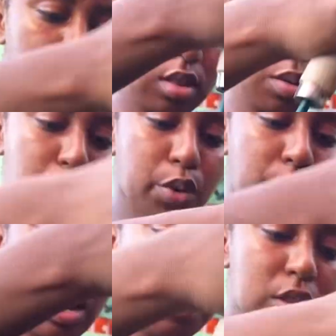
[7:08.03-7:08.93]
the
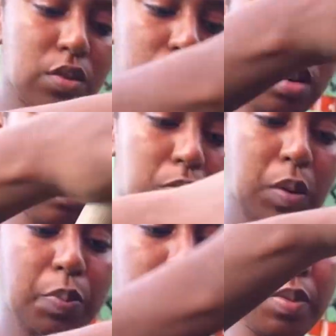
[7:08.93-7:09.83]
program is for
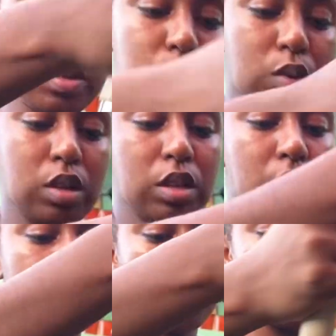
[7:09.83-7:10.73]
people between the
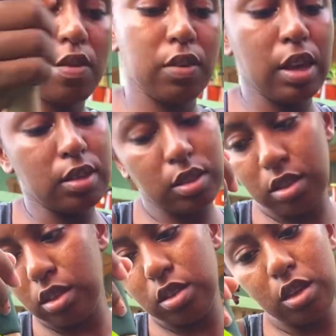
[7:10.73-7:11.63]
ages of
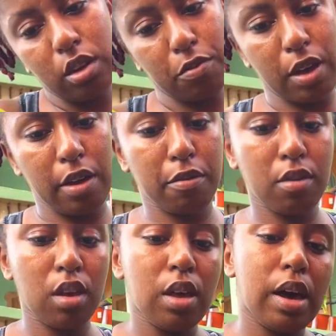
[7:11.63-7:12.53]
18 to 35.
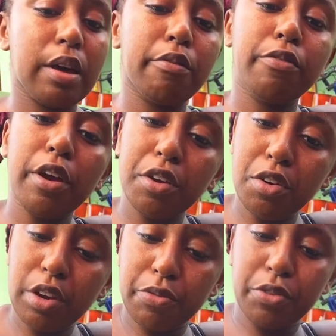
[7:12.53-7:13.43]
I'm very
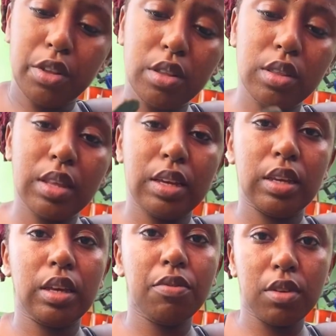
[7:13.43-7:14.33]
grateful that they're
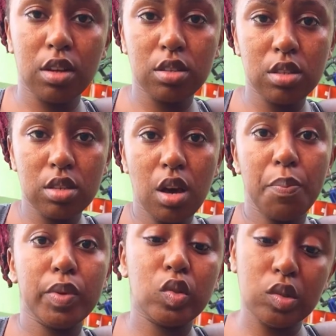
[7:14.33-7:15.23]
giving us the
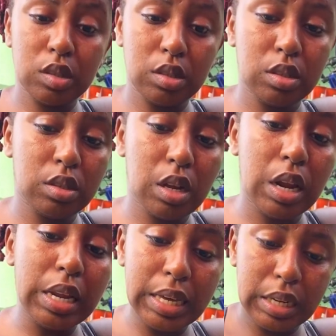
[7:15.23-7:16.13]
opportunity to
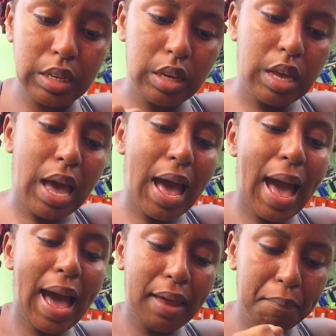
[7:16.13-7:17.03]
learn
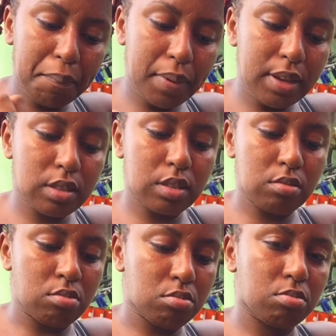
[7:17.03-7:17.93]
and plus
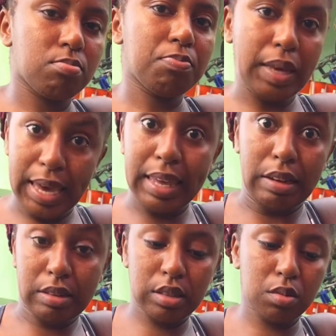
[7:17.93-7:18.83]
pay
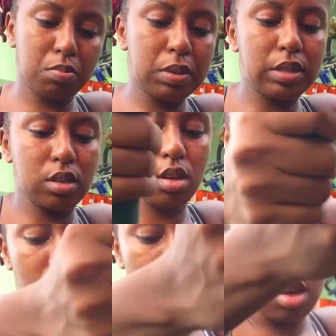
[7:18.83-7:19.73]
us
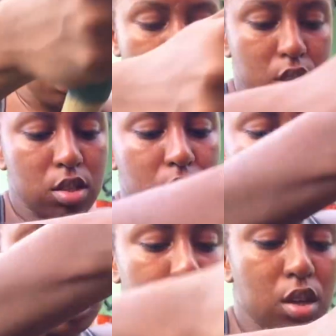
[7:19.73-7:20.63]
basically
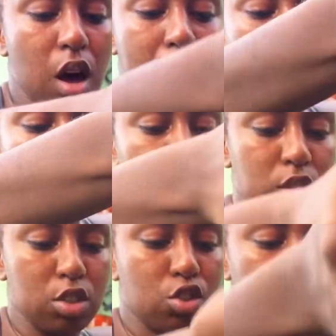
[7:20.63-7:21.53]
to come and do
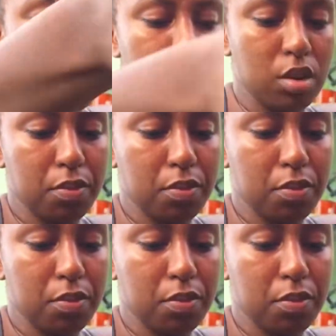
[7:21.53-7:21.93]
this trade.